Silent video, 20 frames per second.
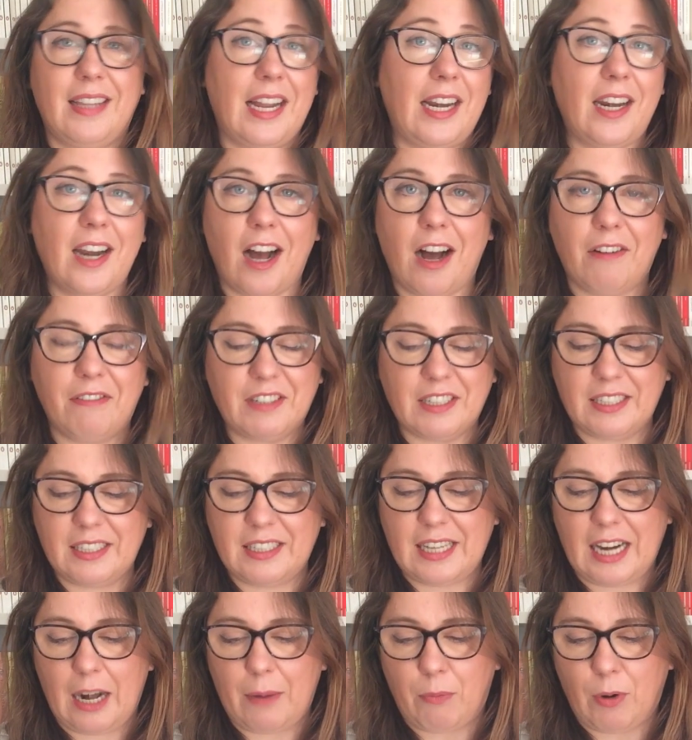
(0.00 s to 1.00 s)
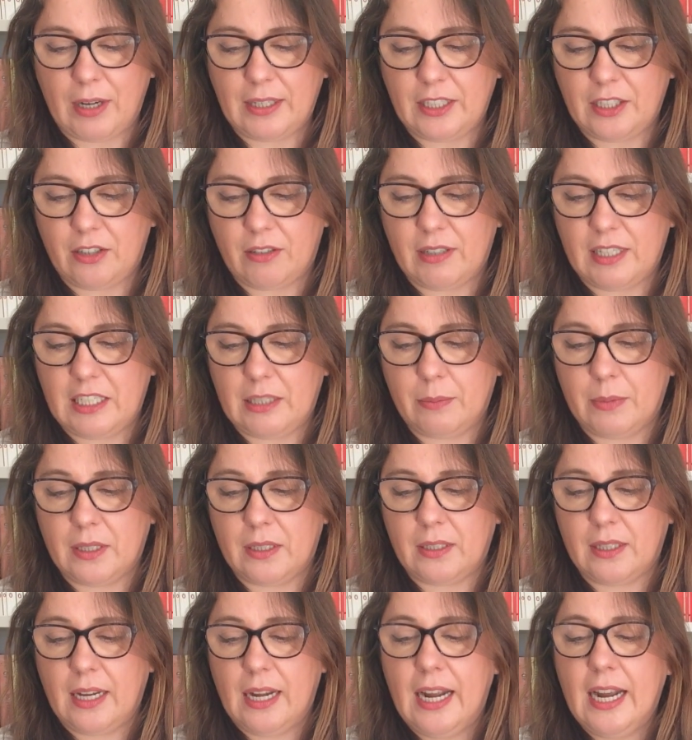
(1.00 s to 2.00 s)
They laughed and celebrated
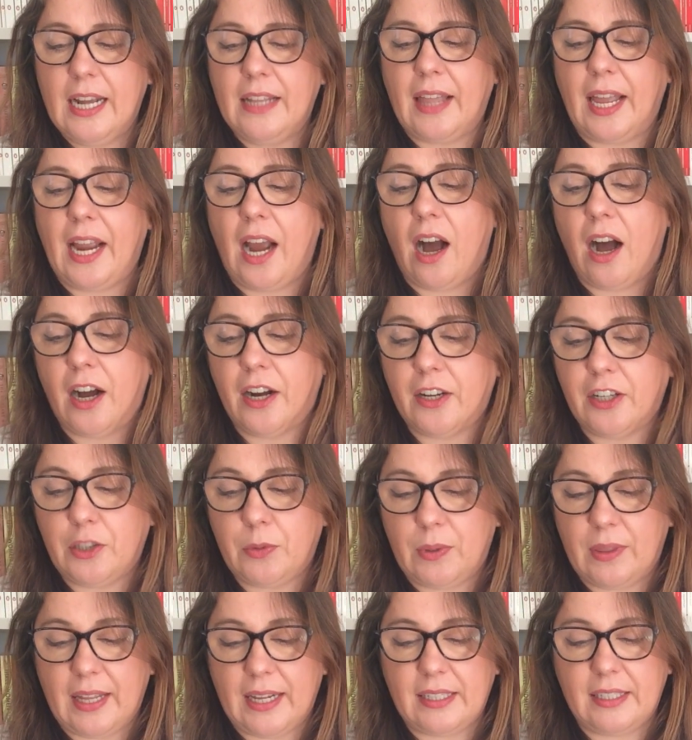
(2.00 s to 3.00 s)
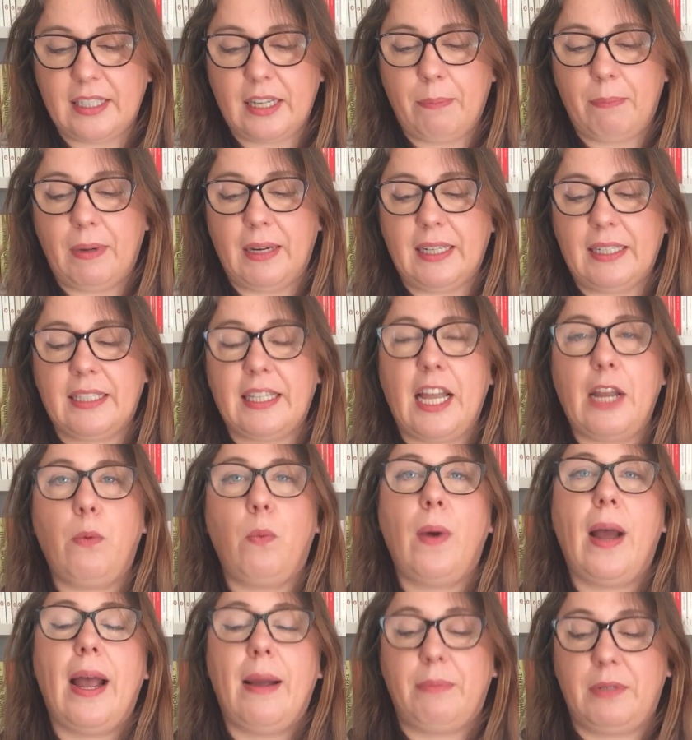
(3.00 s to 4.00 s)
Christmas. They argued with their siblings. They
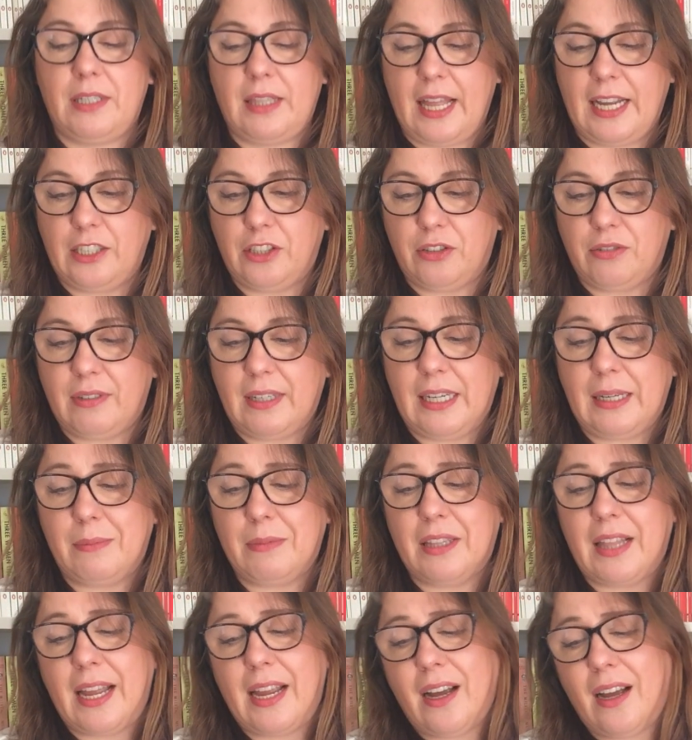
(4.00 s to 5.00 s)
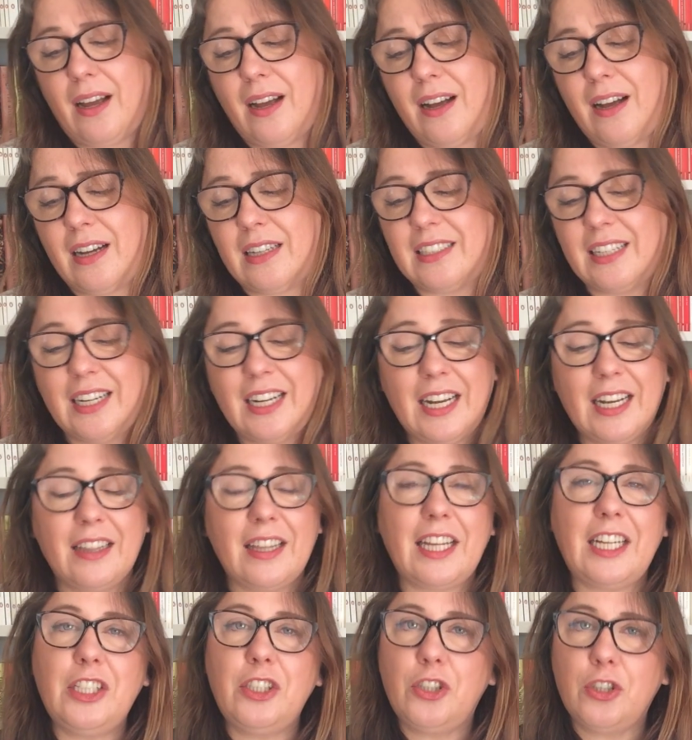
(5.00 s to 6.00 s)
wept, they dreamed, they hurt,
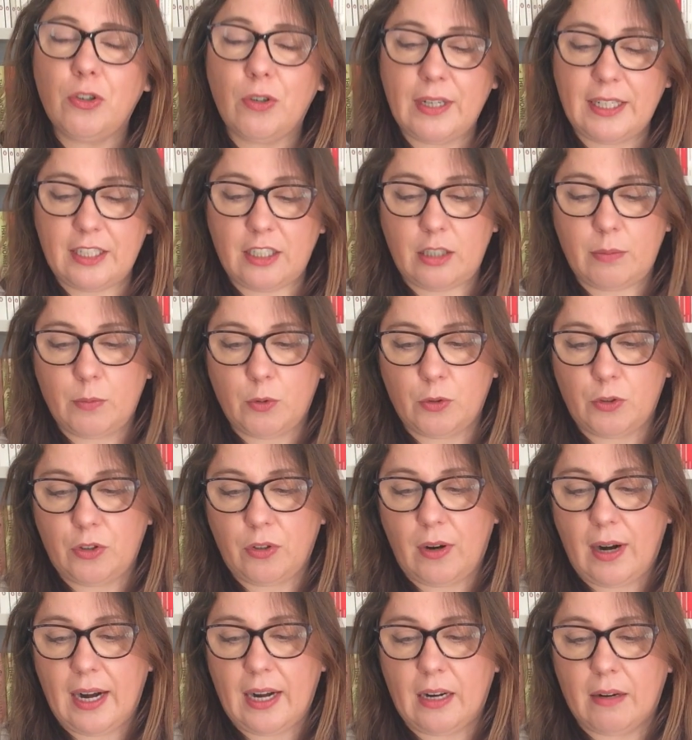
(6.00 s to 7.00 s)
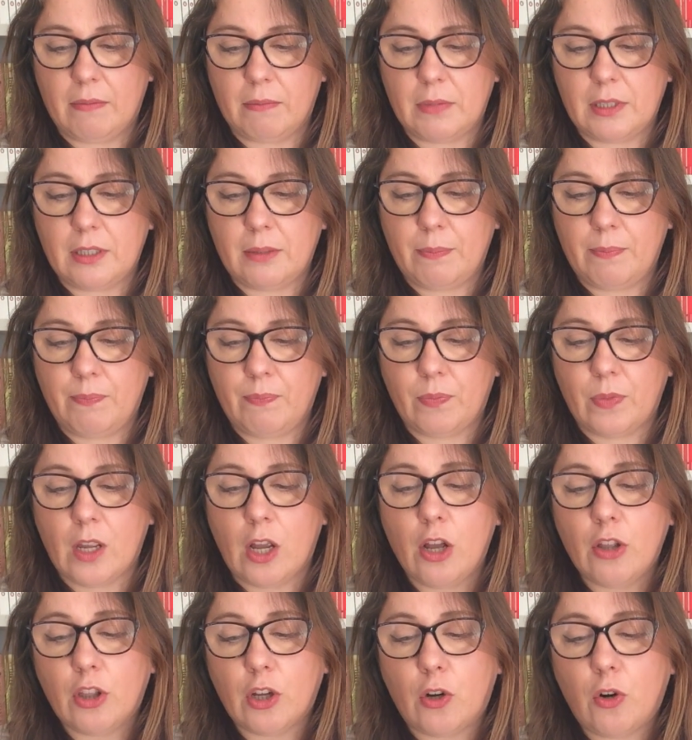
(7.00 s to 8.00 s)
they enjoyed small triumphs.
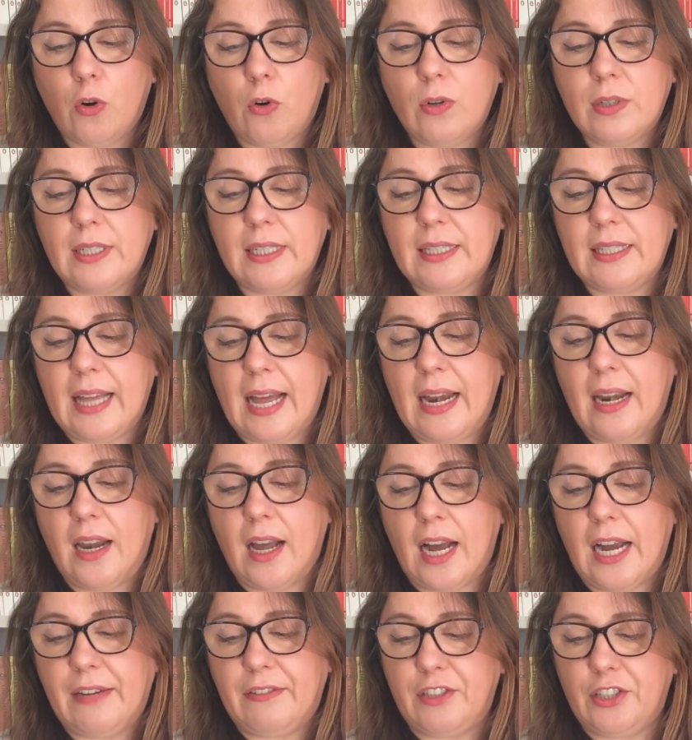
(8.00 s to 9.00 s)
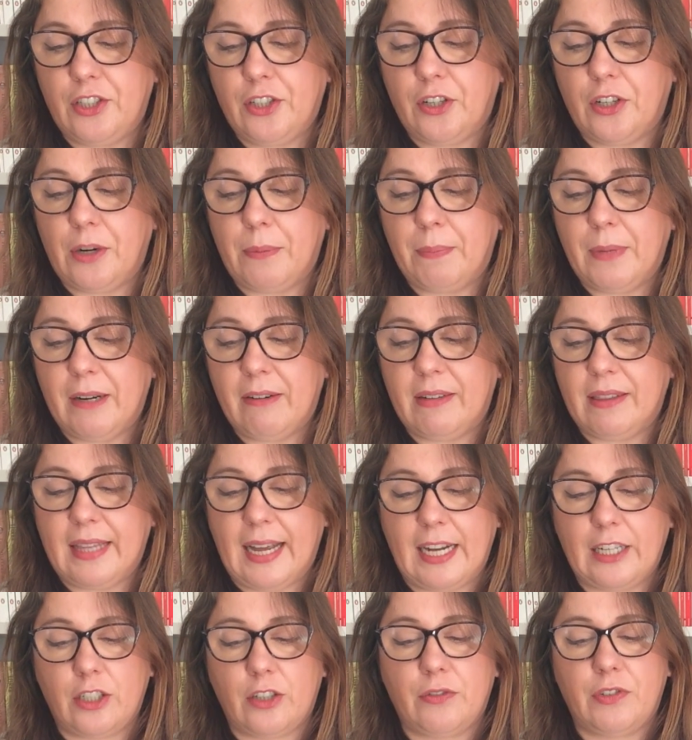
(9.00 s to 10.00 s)
The courses their lives took mirrored
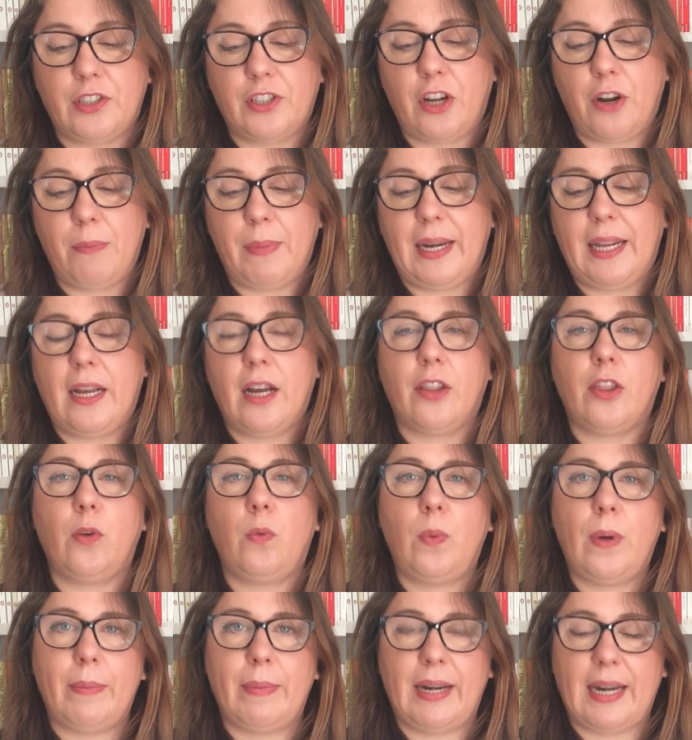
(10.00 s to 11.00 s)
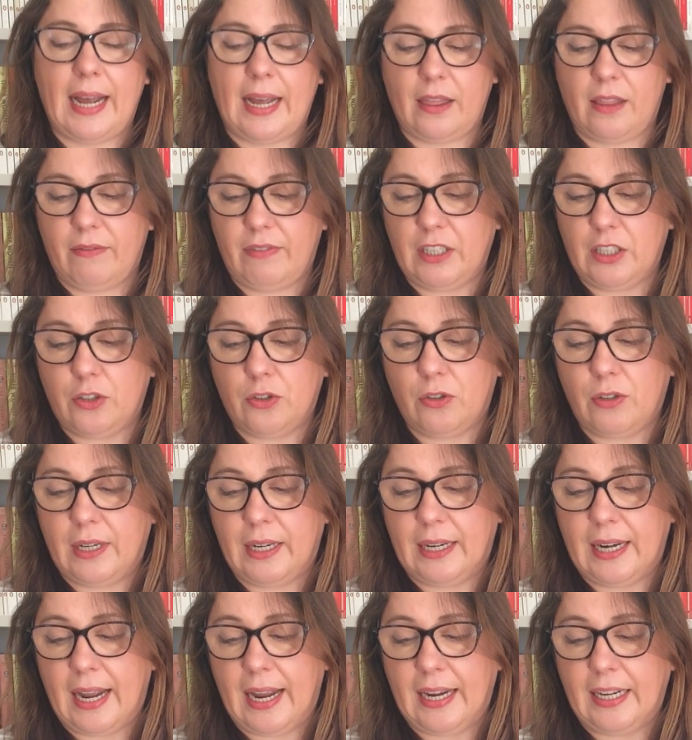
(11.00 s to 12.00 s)
that of so many other women at the
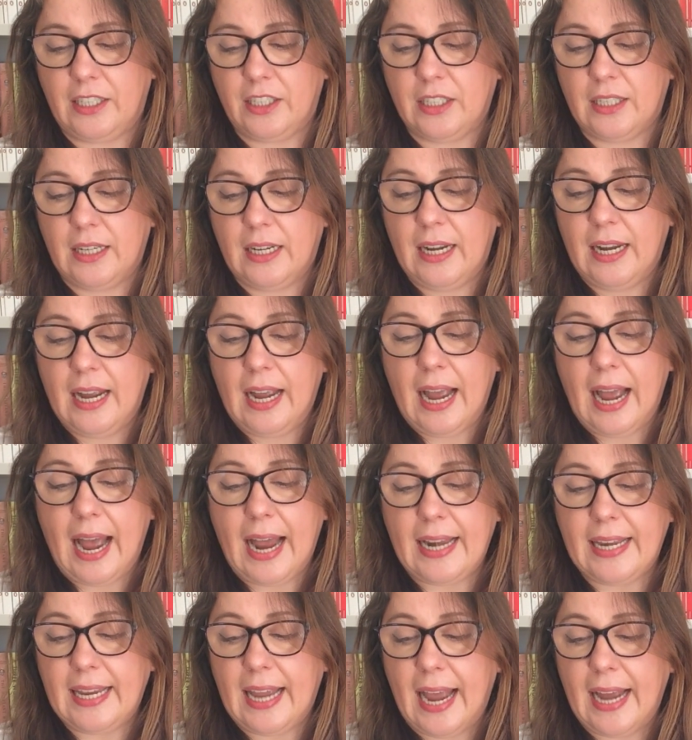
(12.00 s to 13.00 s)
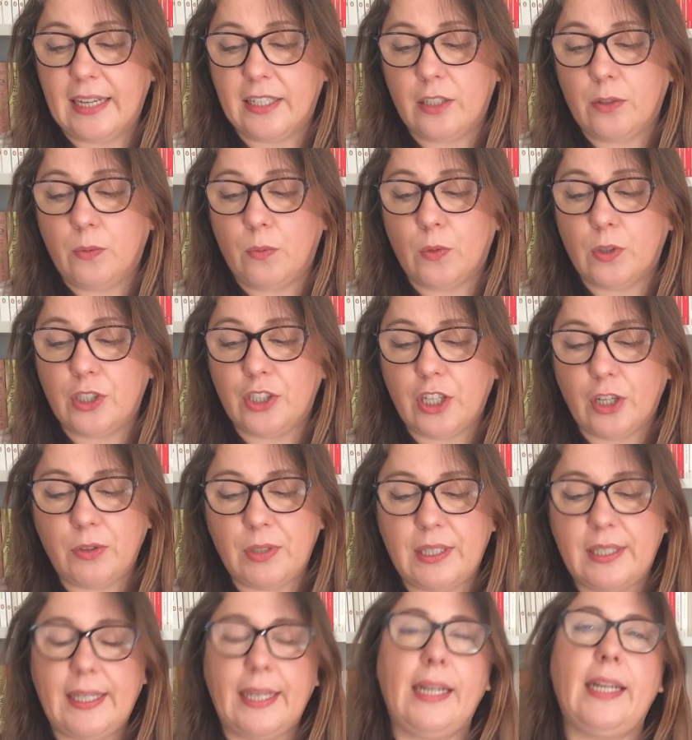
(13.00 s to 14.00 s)
Victorian age, and yet were so
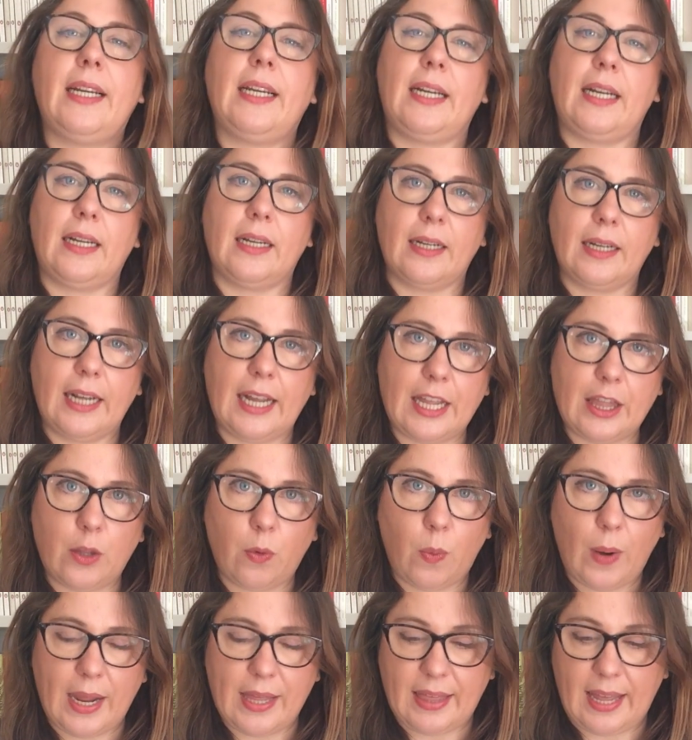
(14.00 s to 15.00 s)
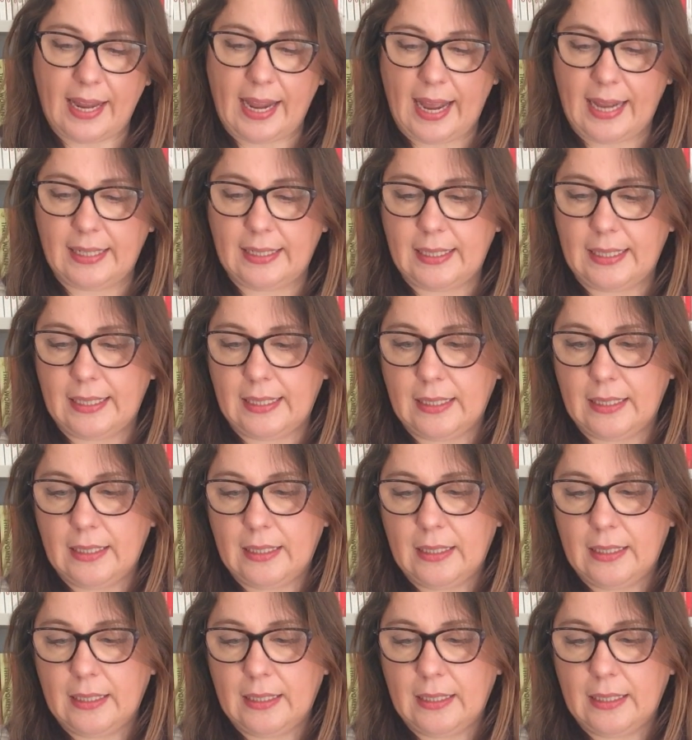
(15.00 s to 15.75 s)
singular in the way they ended.